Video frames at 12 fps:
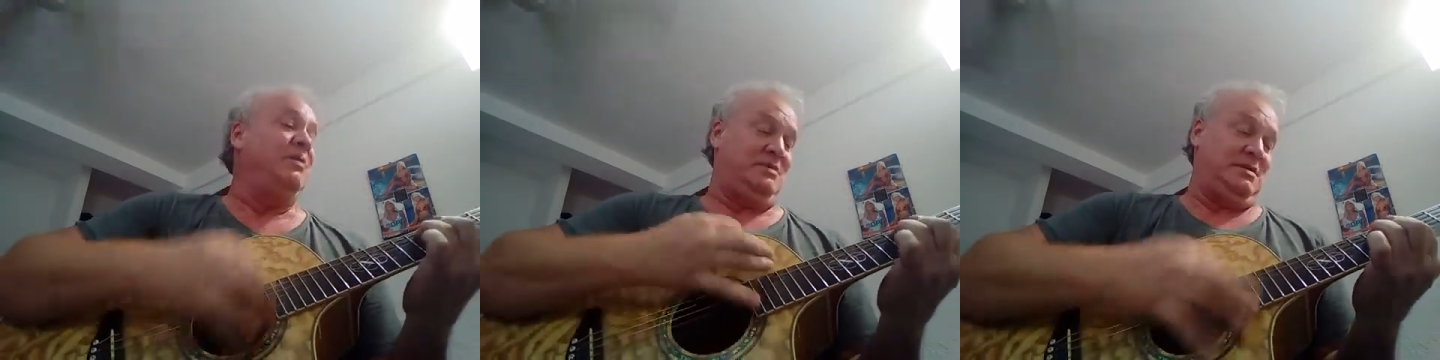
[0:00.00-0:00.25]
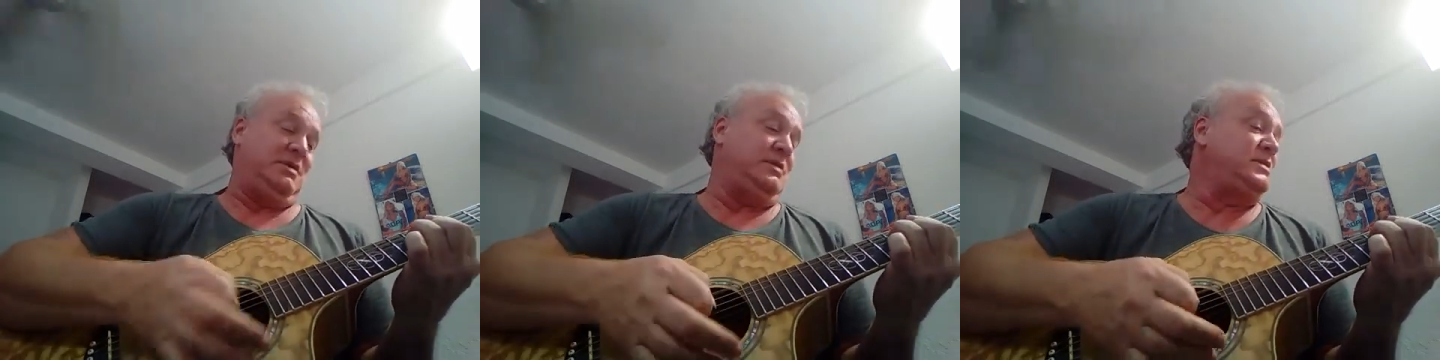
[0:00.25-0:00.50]
Or
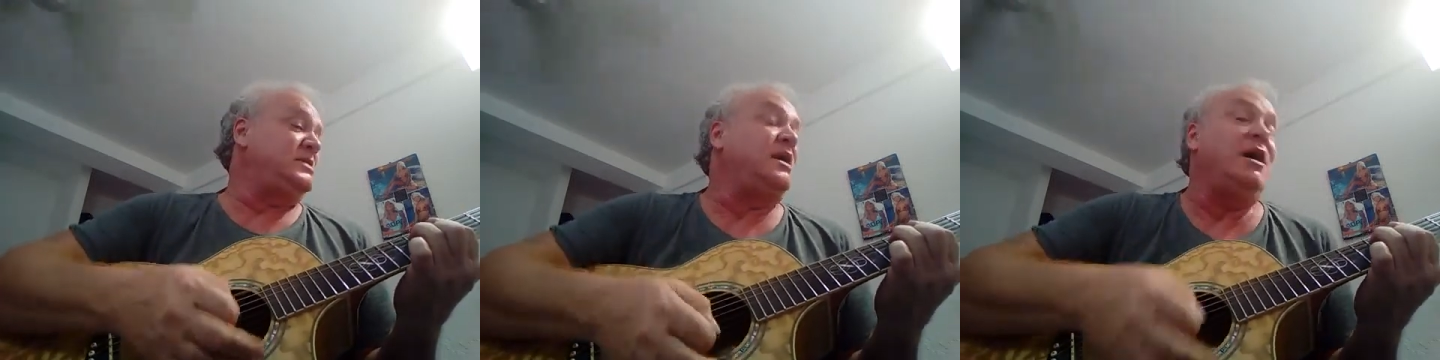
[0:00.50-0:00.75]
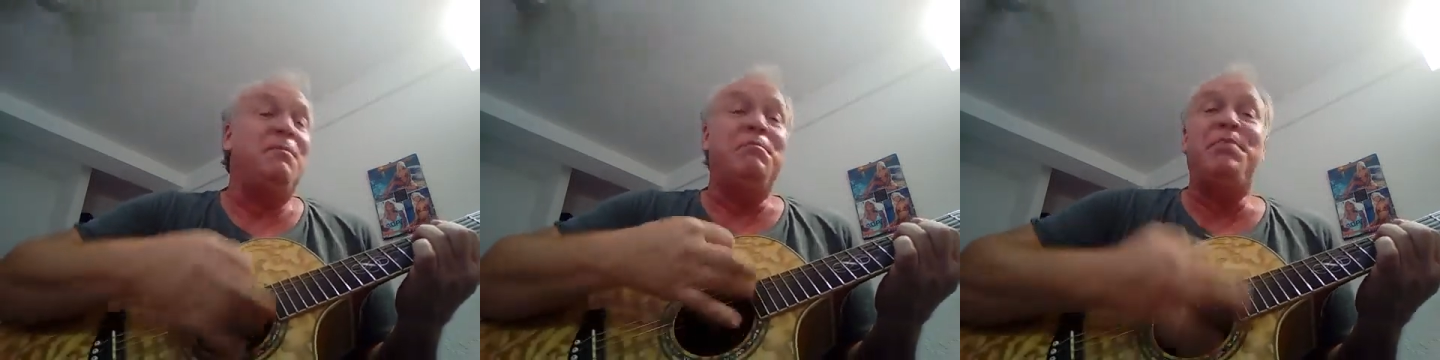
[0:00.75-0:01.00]
did
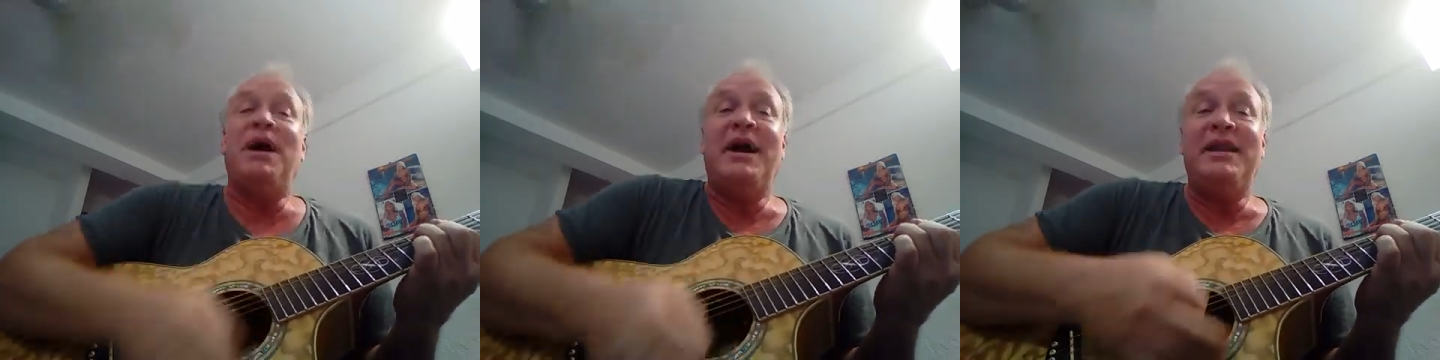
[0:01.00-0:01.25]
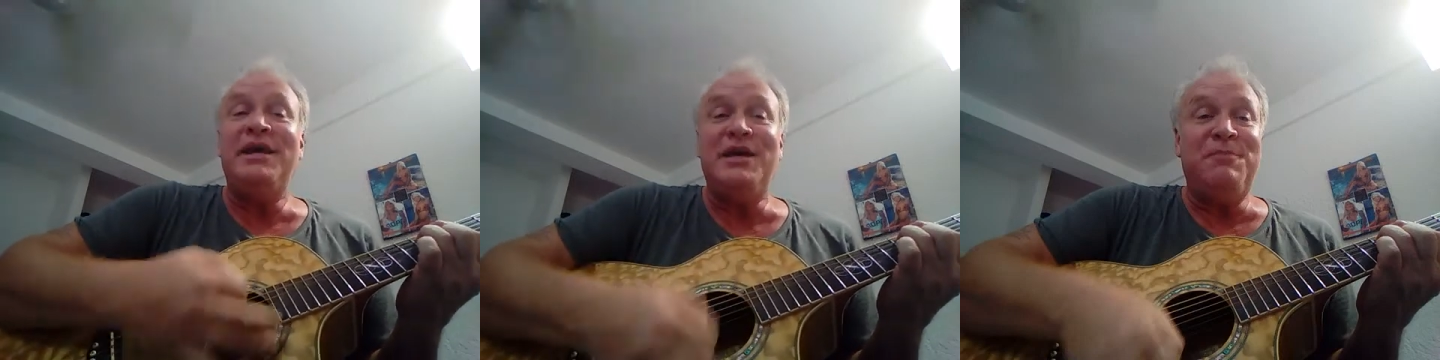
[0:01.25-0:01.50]

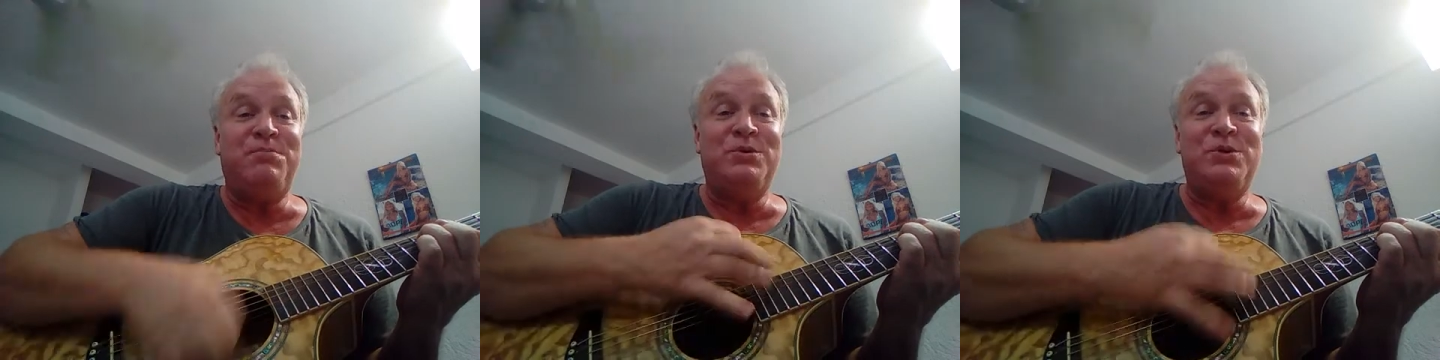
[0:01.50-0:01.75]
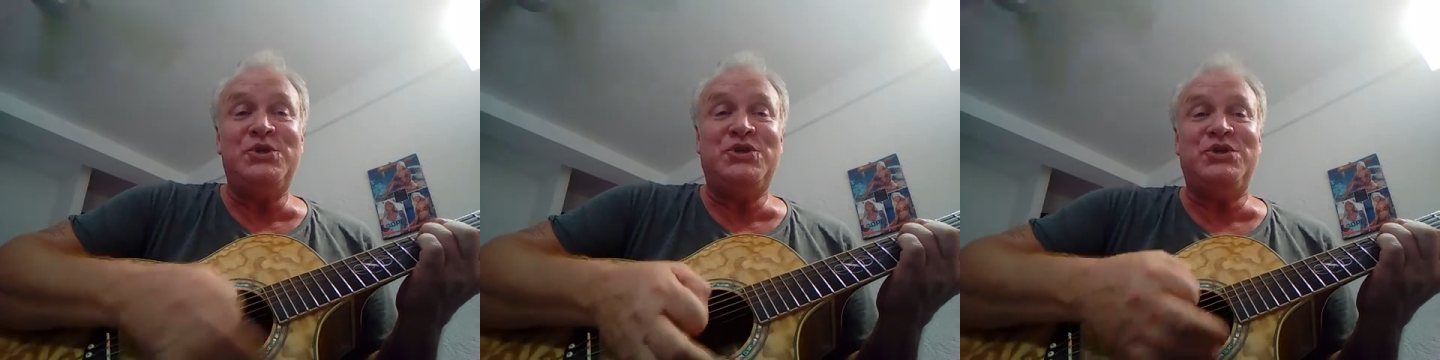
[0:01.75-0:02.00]
somebody
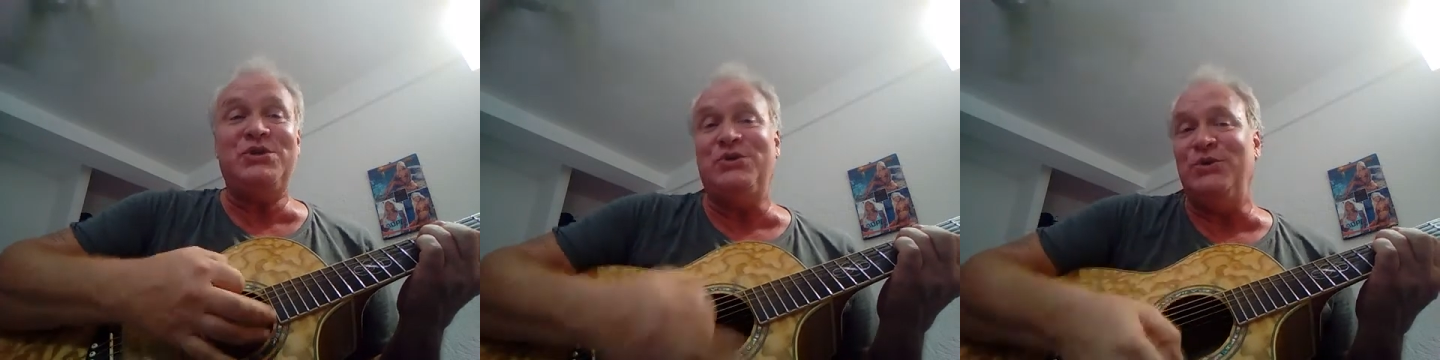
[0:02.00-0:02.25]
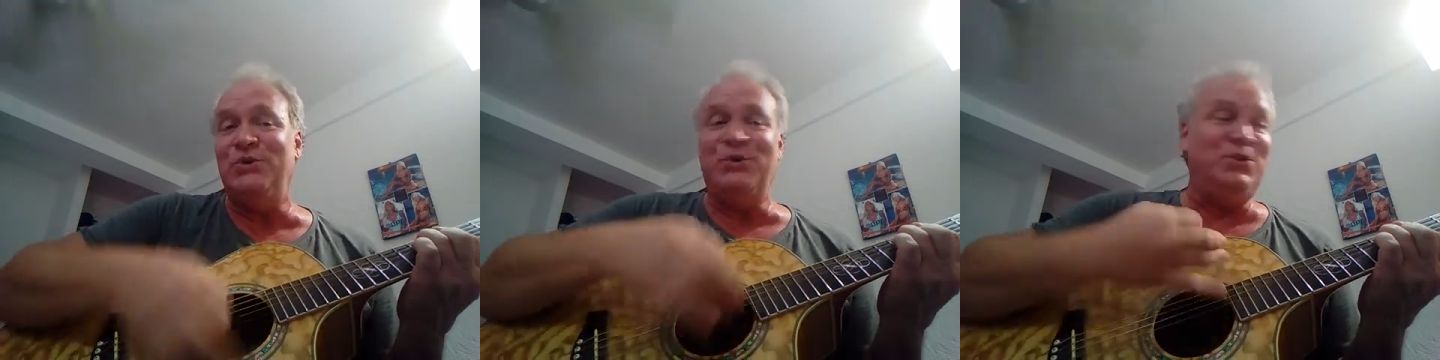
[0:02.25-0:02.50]
push
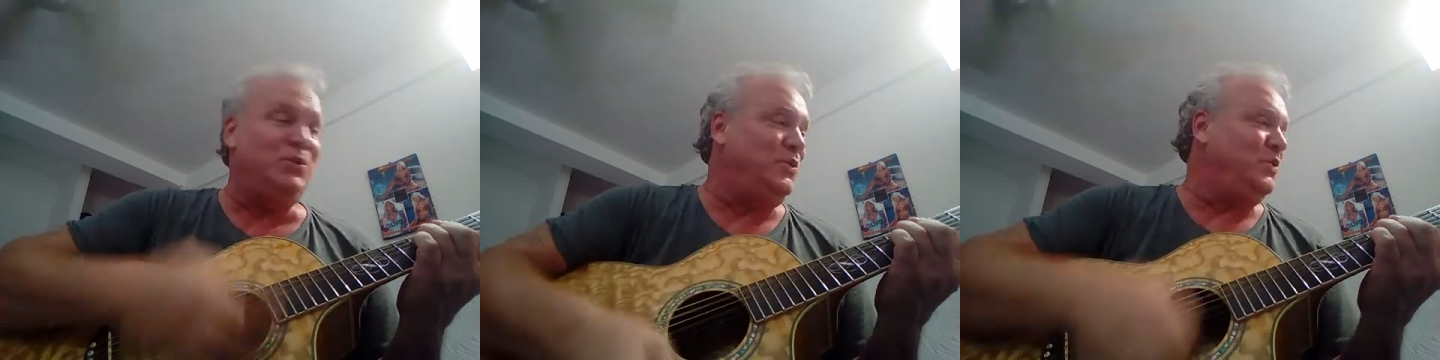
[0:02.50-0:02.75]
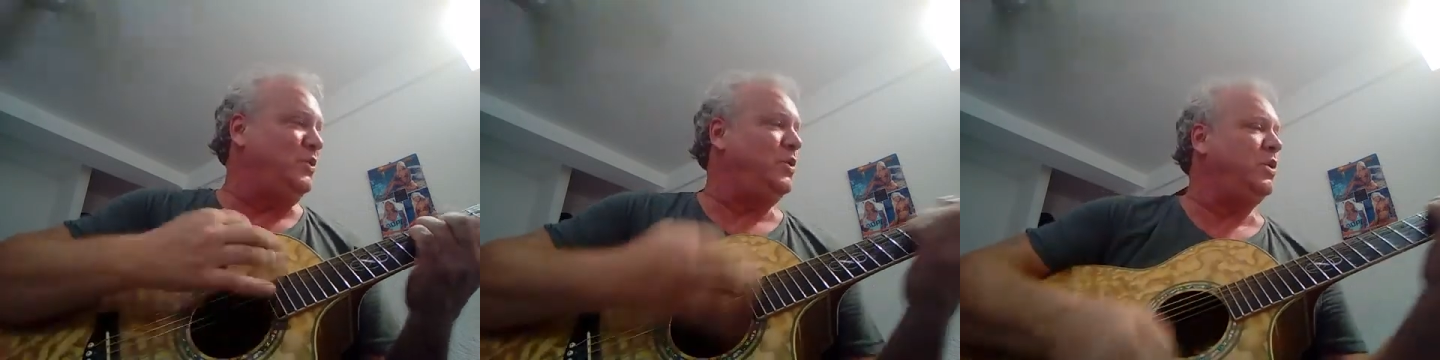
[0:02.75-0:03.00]
you?
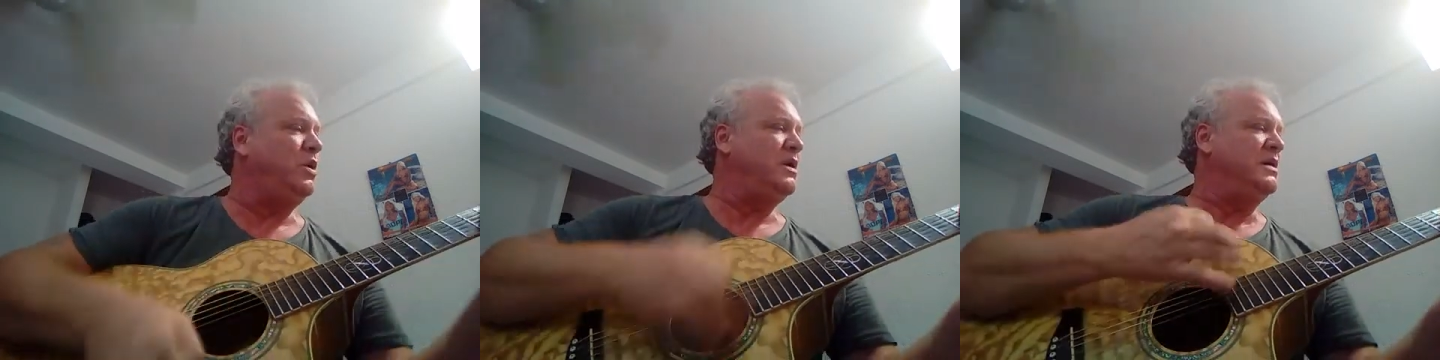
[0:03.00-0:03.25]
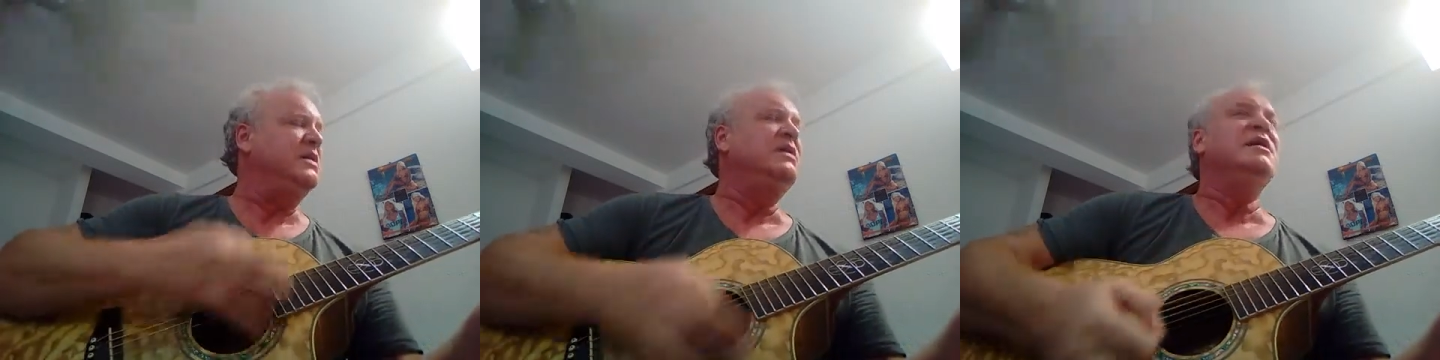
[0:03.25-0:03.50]

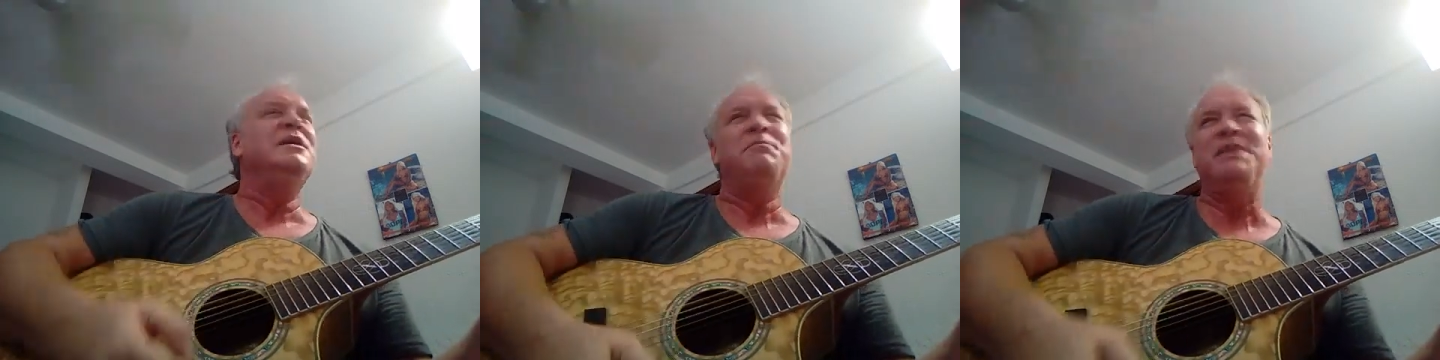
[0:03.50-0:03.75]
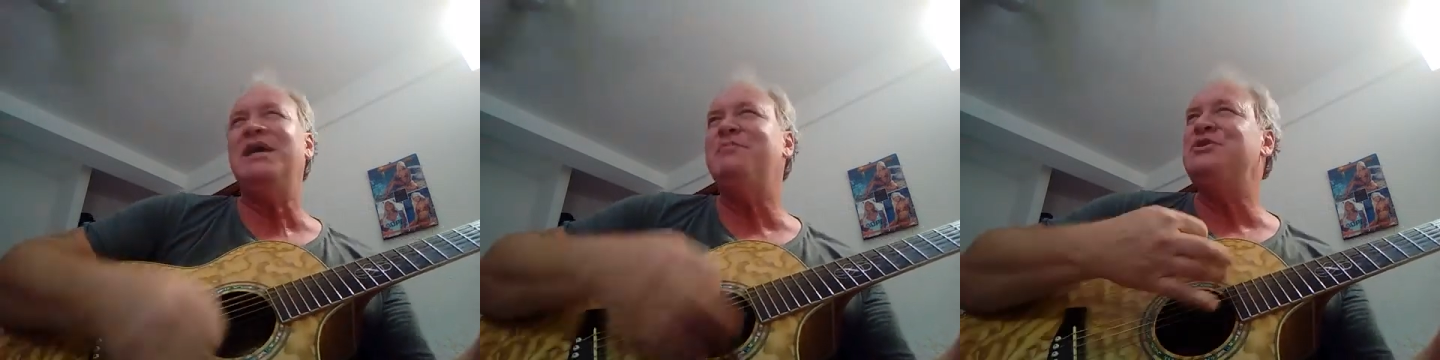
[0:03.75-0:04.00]

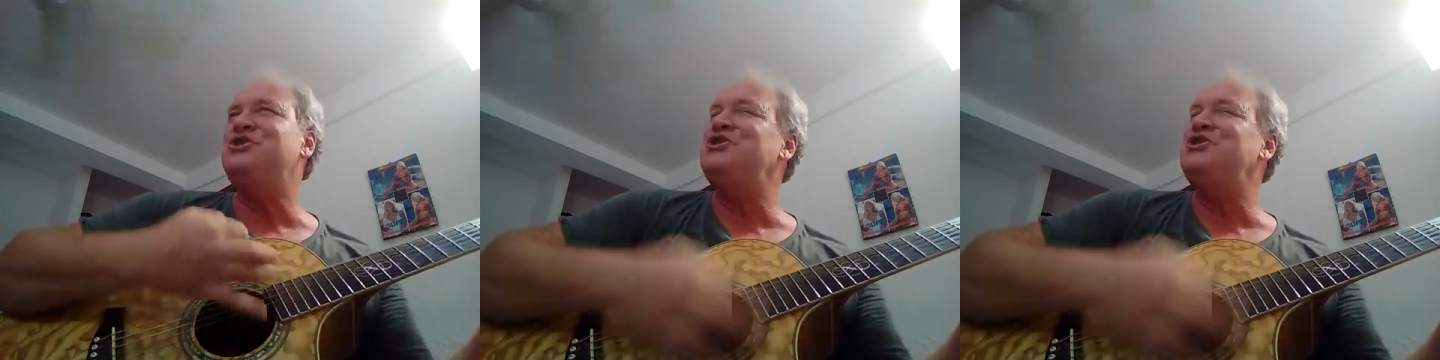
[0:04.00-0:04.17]
Maybe